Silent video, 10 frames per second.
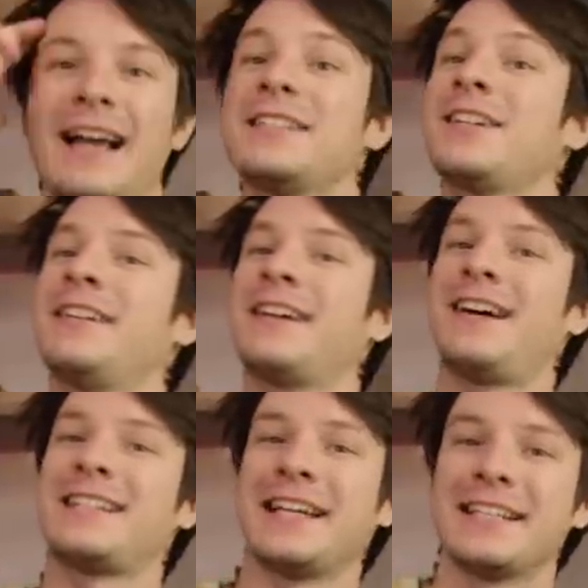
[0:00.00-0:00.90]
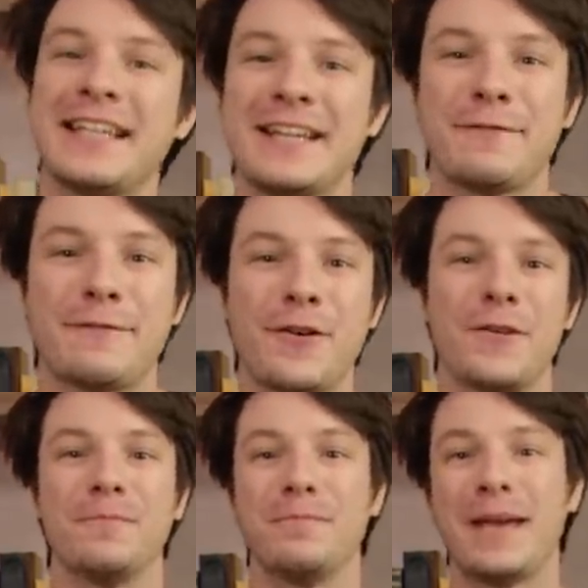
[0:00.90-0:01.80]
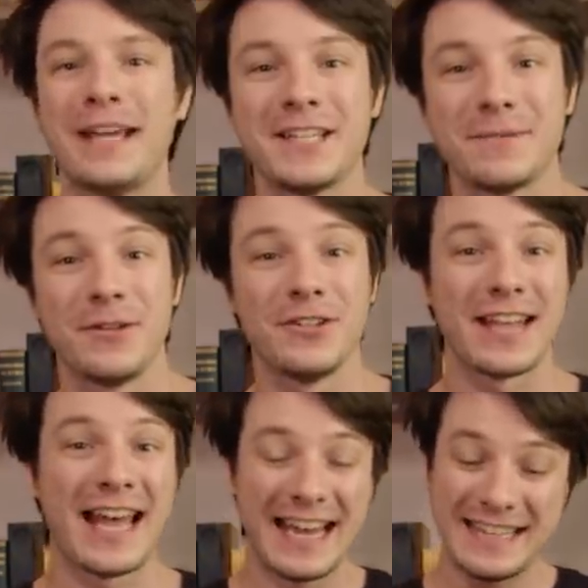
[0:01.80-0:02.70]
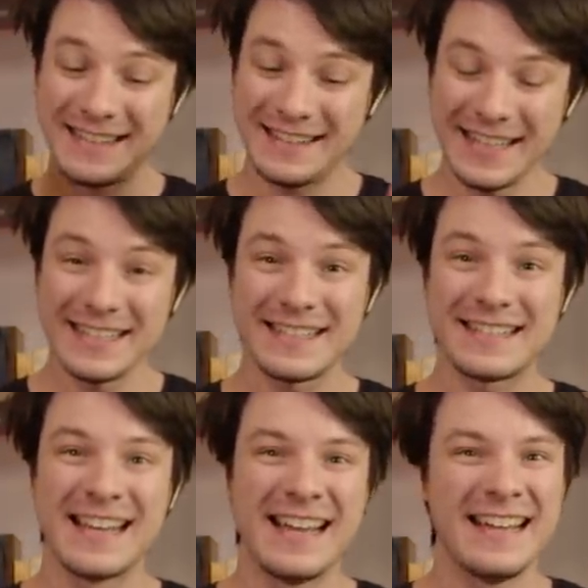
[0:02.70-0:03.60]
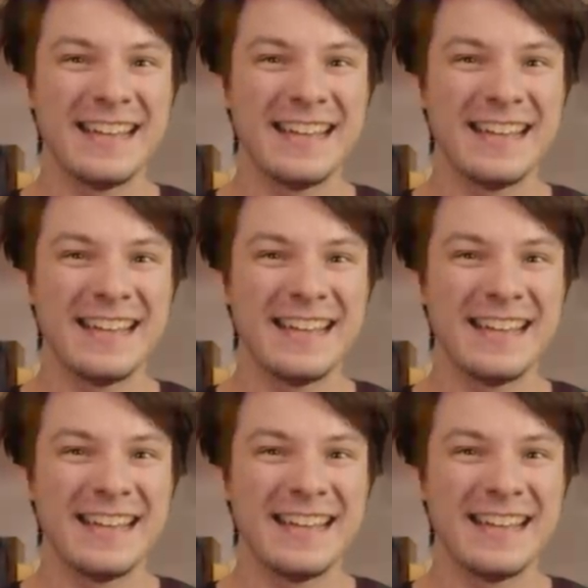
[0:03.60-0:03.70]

How's it going guys? Angus here from Maker's Muse and this